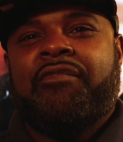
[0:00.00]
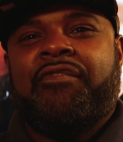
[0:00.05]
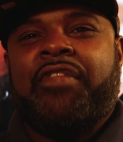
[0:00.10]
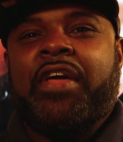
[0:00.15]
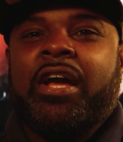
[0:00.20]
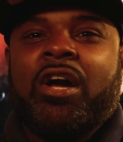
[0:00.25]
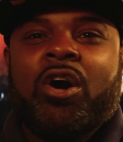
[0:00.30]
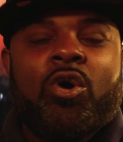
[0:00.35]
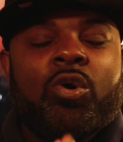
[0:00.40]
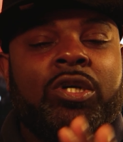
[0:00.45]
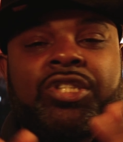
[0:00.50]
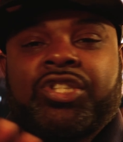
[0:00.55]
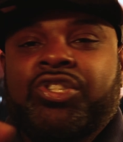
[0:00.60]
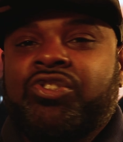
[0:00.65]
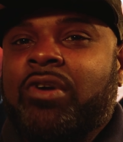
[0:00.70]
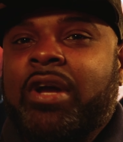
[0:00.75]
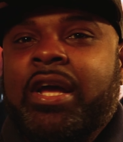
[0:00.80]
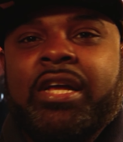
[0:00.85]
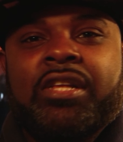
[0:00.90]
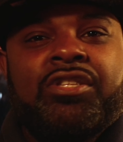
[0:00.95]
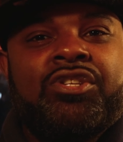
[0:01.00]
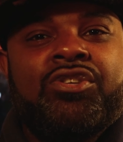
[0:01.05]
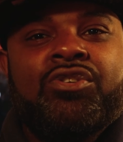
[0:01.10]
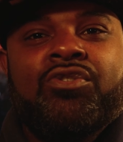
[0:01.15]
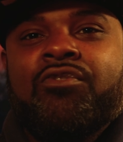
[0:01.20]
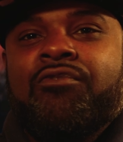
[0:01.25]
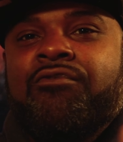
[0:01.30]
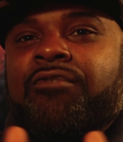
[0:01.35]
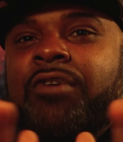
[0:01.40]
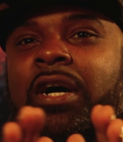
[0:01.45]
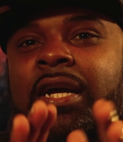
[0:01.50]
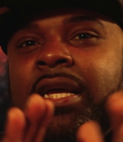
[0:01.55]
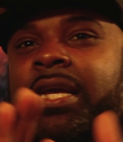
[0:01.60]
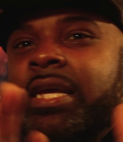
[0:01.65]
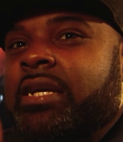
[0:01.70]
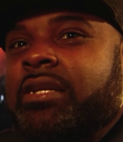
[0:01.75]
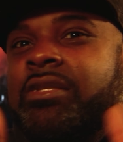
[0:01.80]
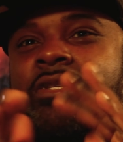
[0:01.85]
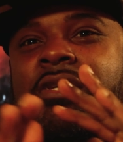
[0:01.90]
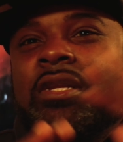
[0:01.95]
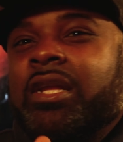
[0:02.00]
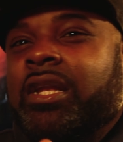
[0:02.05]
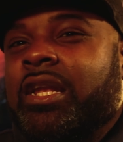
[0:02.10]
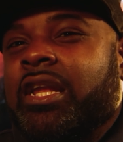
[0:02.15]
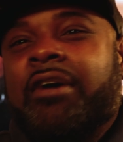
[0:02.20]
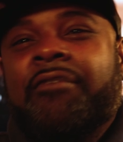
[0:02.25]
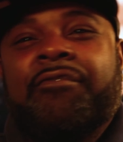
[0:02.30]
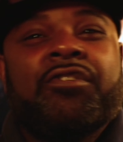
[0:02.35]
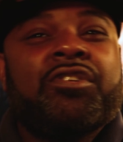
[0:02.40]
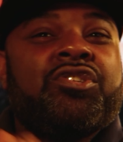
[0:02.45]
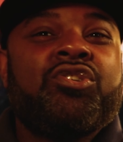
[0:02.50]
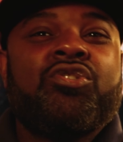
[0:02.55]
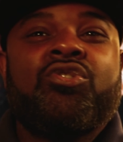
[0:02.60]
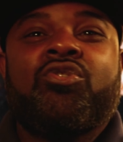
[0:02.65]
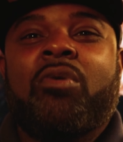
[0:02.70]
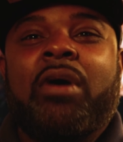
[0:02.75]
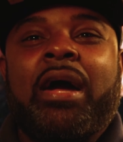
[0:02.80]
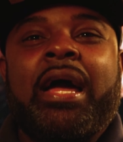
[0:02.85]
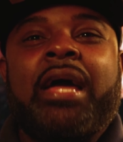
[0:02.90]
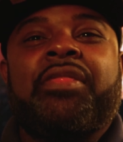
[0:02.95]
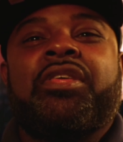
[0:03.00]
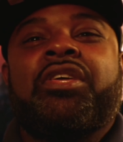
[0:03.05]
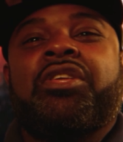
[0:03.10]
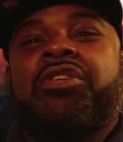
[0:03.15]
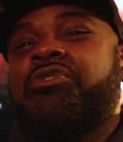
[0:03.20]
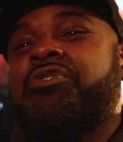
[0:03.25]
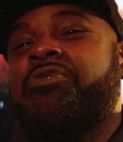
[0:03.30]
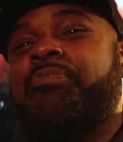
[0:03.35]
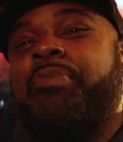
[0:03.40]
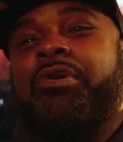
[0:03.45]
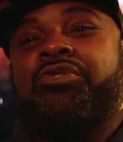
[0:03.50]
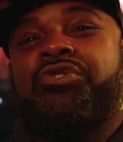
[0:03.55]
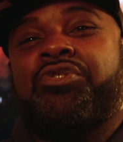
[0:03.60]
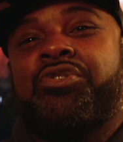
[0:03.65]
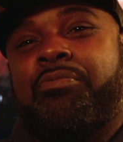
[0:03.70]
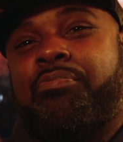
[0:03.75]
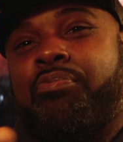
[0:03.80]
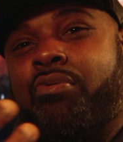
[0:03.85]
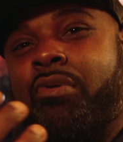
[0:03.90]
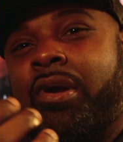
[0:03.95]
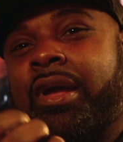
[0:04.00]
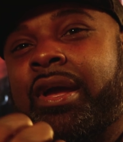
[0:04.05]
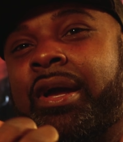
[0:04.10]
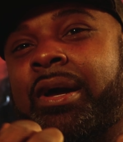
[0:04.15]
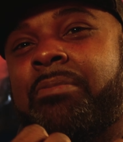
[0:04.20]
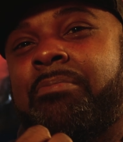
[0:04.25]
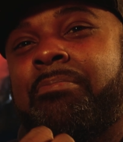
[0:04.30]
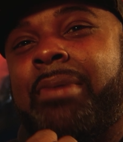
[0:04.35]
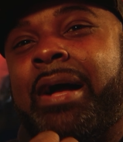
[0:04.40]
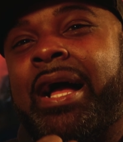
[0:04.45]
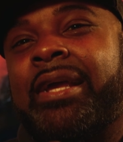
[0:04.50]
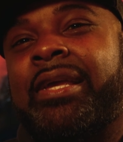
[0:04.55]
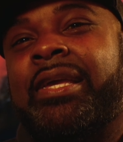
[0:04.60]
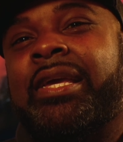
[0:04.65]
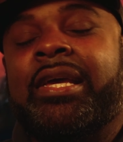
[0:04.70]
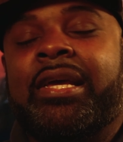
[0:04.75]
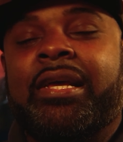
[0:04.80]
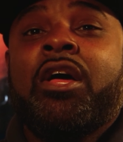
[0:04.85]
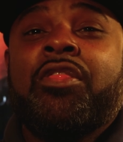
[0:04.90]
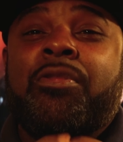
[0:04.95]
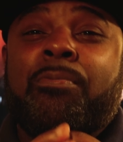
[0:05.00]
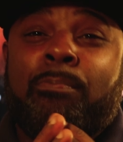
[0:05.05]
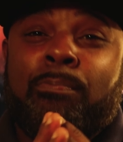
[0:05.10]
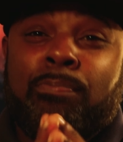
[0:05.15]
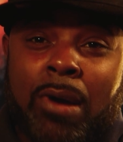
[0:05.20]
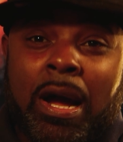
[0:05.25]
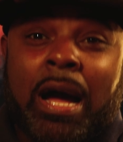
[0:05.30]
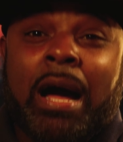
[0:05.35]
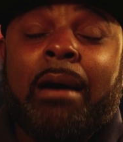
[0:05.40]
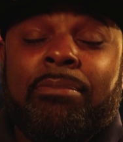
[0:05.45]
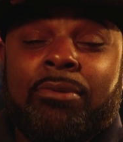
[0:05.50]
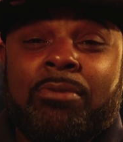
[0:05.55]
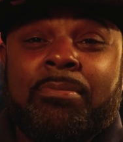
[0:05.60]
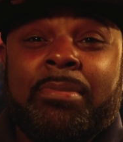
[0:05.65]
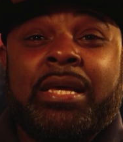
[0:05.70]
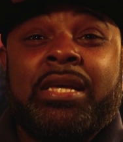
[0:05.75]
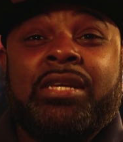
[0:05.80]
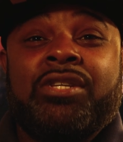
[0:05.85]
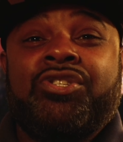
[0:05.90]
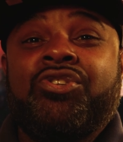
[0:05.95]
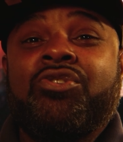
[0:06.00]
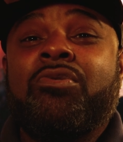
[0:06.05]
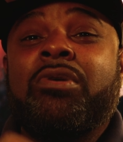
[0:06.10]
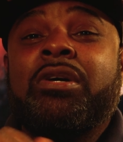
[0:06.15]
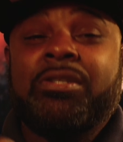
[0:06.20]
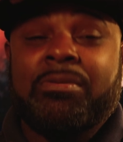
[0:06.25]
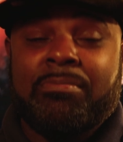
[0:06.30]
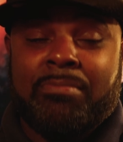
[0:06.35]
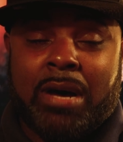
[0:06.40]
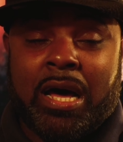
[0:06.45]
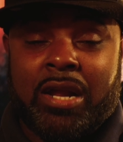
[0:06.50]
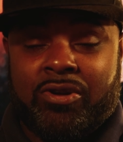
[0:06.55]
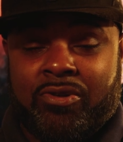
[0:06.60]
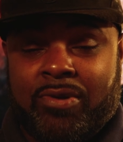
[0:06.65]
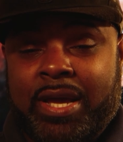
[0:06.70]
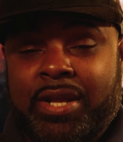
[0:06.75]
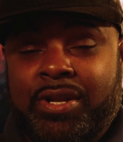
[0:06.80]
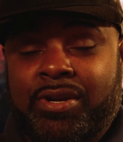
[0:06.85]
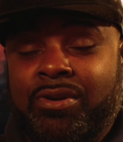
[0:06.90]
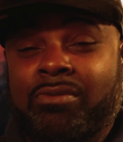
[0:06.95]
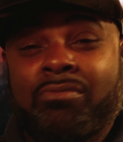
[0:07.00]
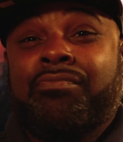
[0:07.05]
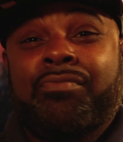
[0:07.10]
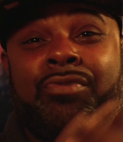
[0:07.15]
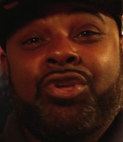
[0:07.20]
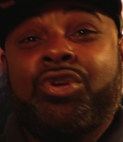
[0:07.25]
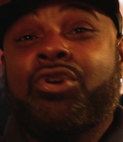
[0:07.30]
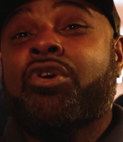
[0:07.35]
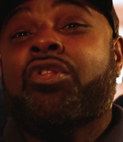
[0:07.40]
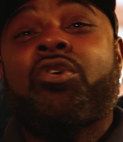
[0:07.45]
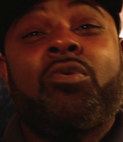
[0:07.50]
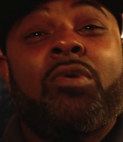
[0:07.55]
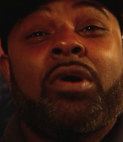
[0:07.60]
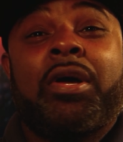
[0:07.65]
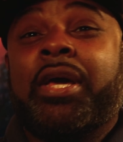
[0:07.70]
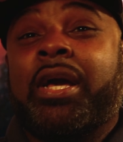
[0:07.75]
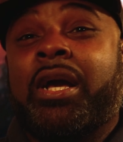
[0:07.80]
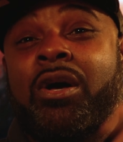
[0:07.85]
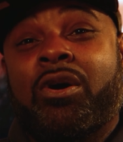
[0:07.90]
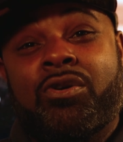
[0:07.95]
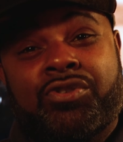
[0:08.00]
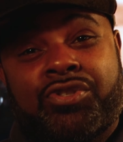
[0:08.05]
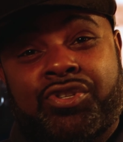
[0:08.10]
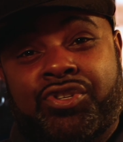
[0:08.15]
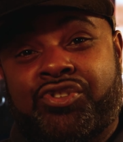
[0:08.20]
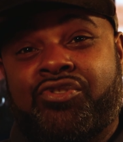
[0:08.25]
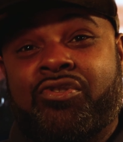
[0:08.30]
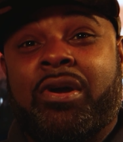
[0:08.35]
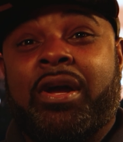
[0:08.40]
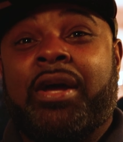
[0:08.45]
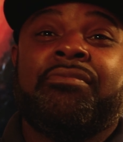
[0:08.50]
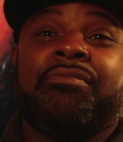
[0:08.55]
if they go astray too fucking to the left or to the right, then you're supposed to bring them back in. The problem is, you as a moderator, you're the one that goes astray